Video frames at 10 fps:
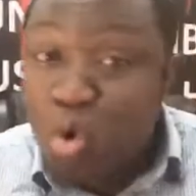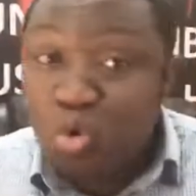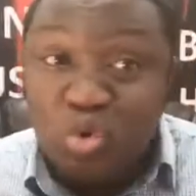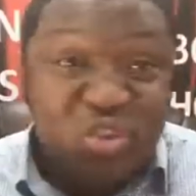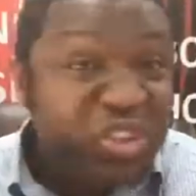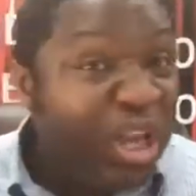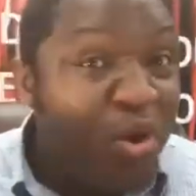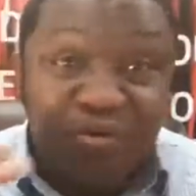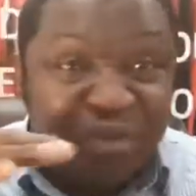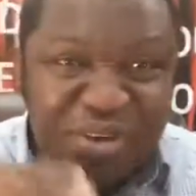You're going to
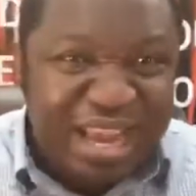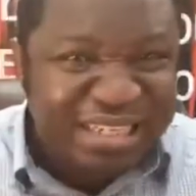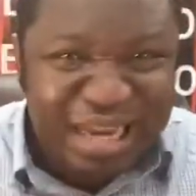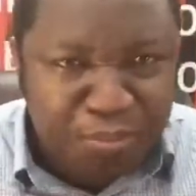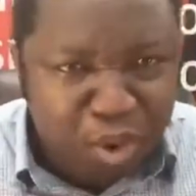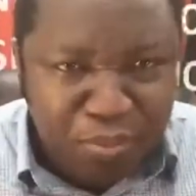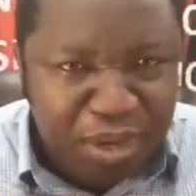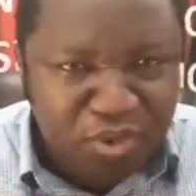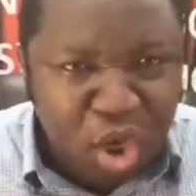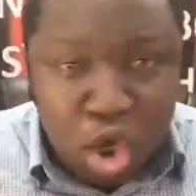sail over financial
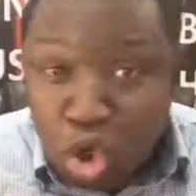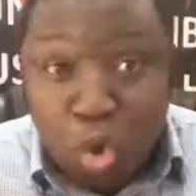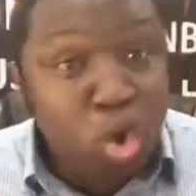problems.